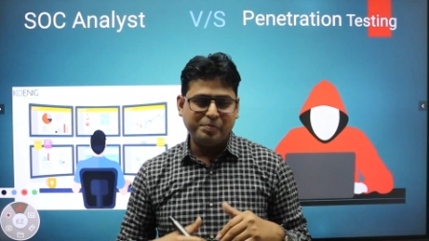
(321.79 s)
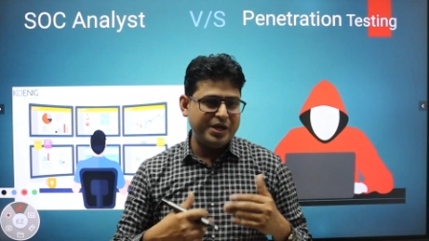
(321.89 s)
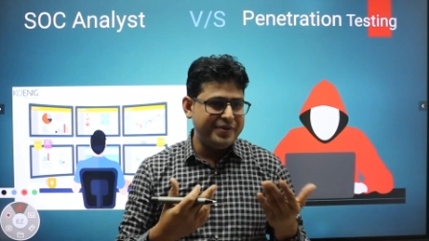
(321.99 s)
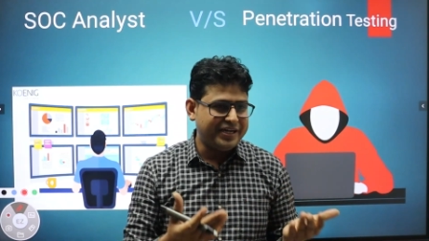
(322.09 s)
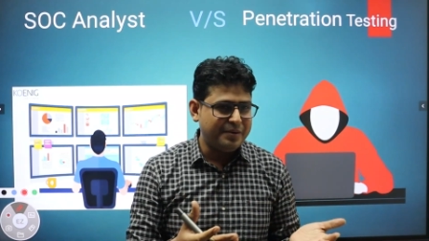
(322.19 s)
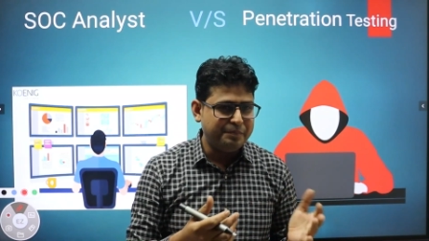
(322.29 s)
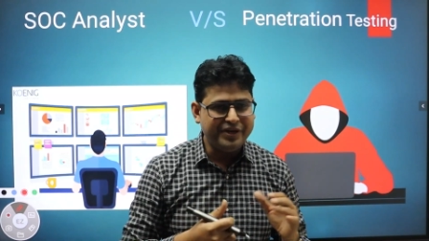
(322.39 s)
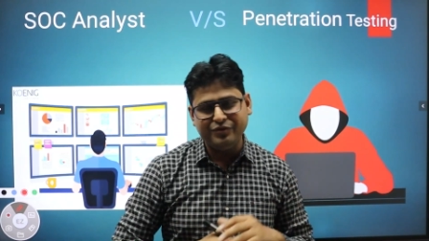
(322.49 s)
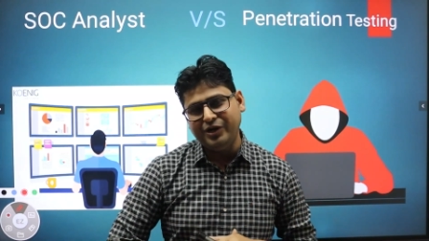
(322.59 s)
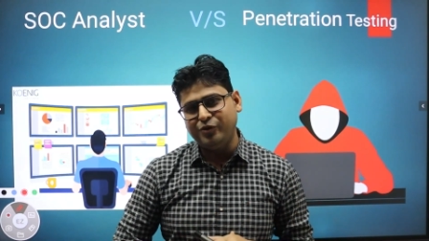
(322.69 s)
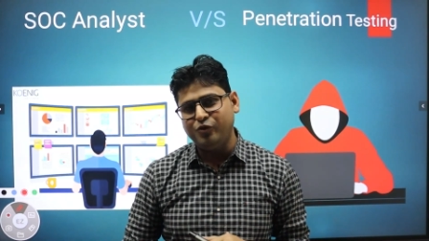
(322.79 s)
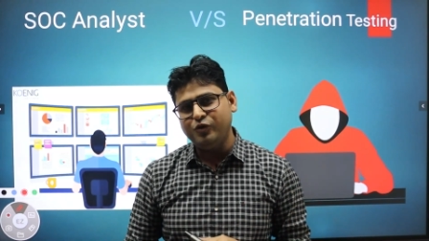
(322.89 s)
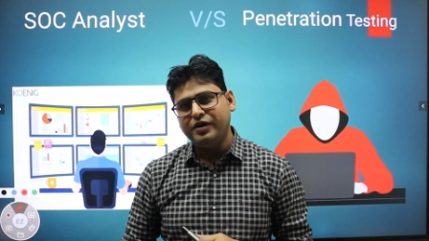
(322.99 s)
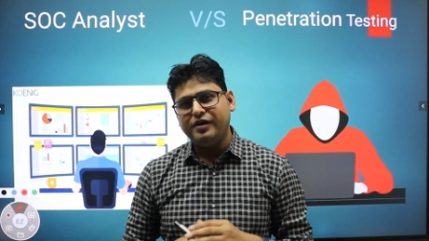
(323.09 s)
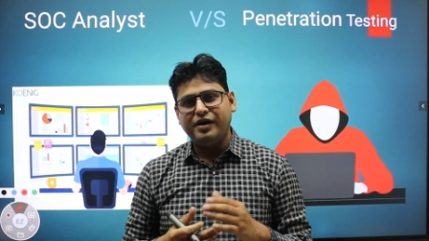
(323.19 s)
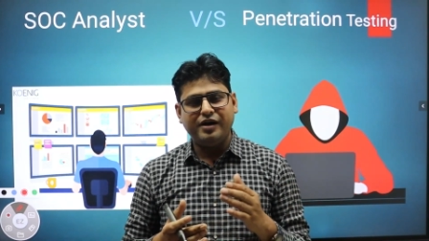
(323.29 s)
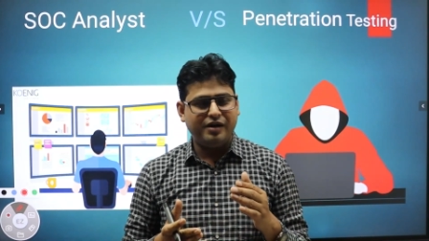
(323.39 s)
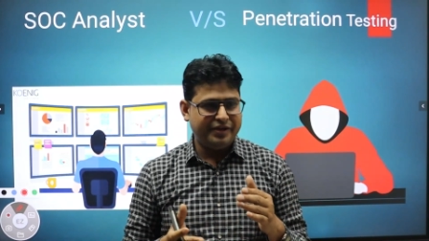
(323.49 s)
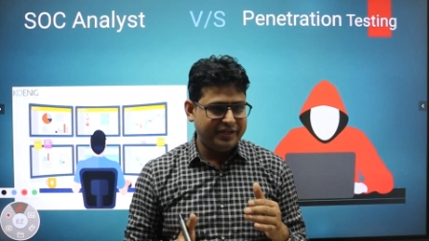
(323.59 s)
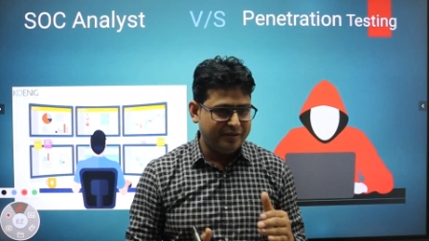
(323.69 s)
maybe company will do
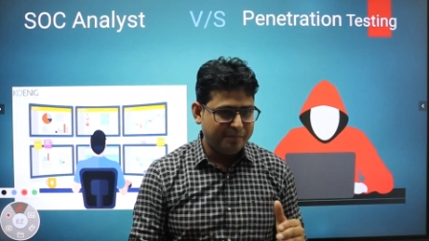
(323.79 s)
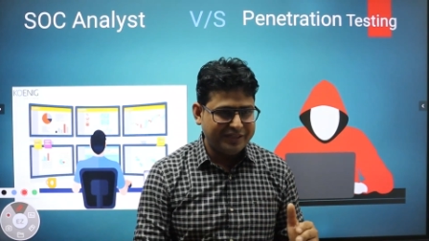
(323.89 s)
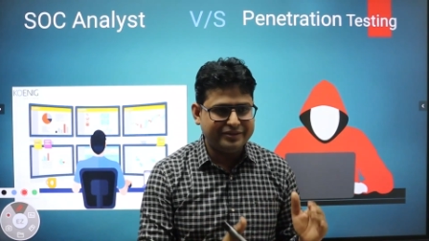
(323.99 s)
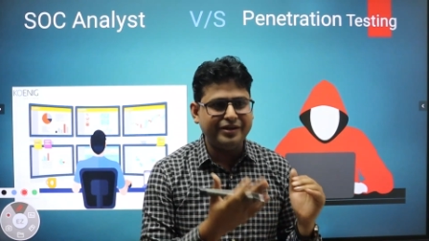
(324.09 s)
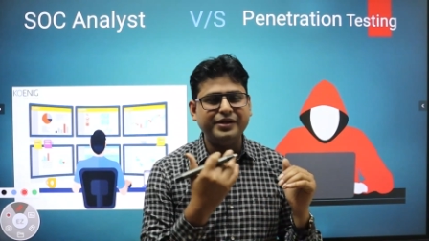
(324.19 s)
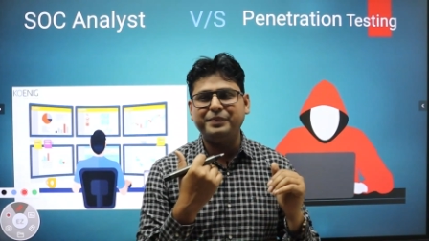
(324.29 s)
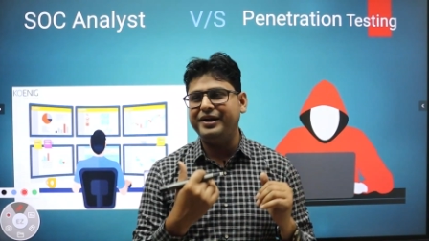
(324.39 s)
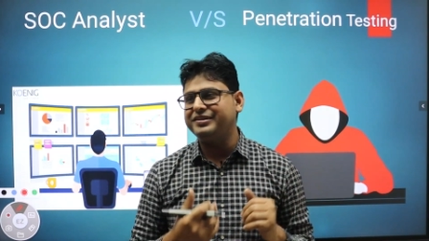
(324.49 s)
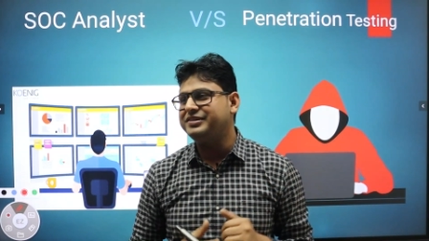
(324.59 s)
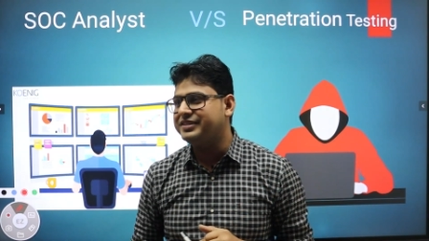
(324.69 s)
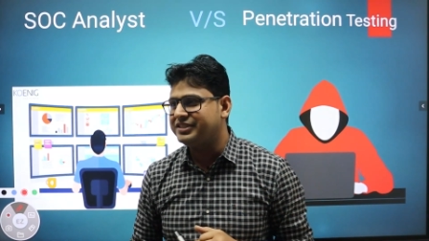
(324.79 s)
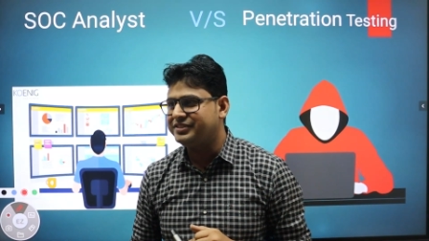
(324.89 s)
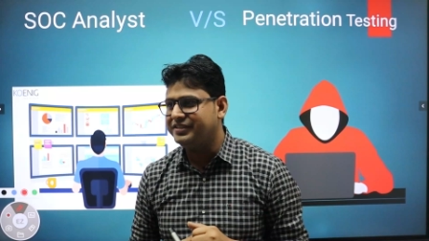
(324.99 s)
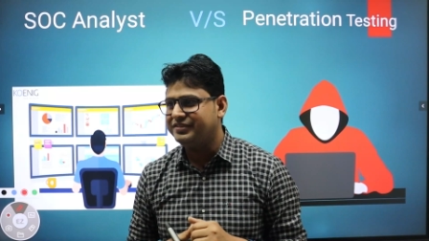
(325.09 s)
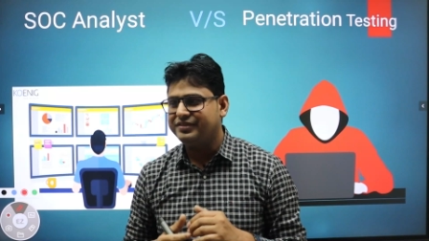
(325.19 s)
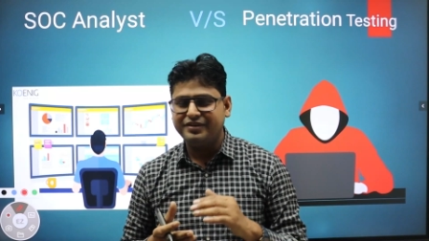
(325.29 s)
uh, monthly penetration testing